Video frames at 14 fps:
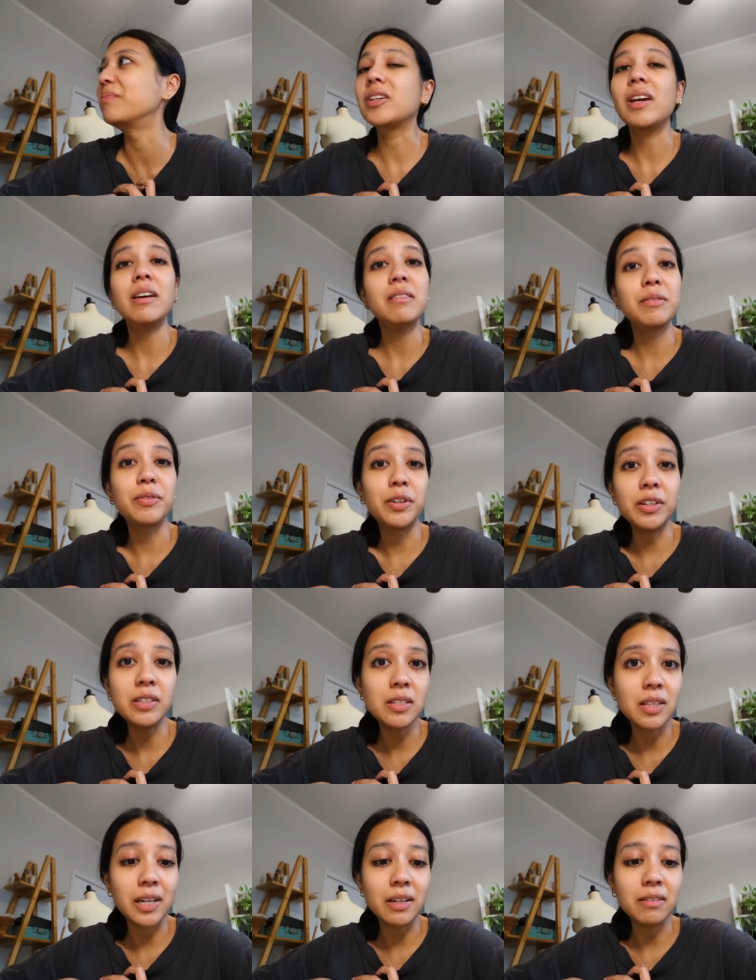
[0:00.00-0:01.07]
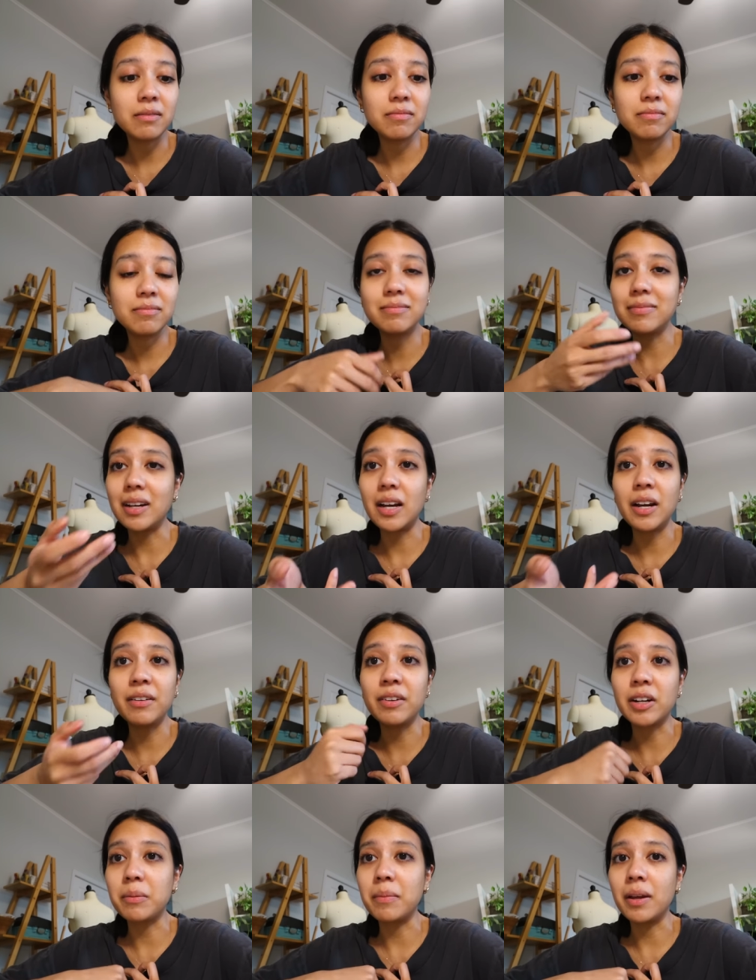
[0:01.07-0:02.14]
So, yeah, if you're into that, I
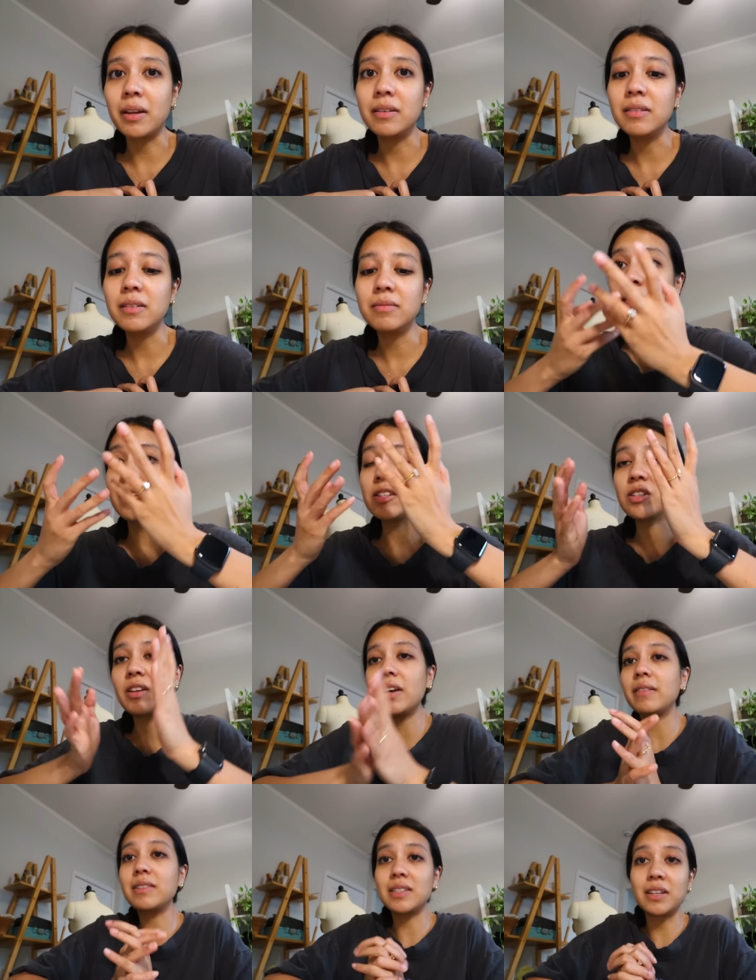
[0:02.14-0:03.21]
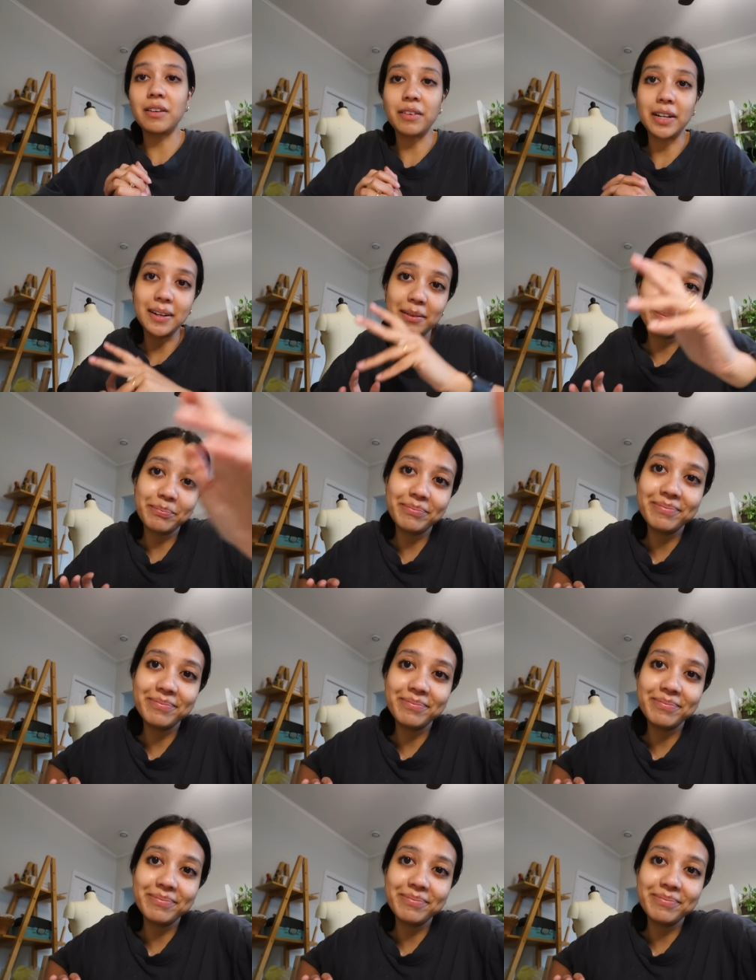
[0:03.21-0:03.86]
recommend. And that's all I have to say right now.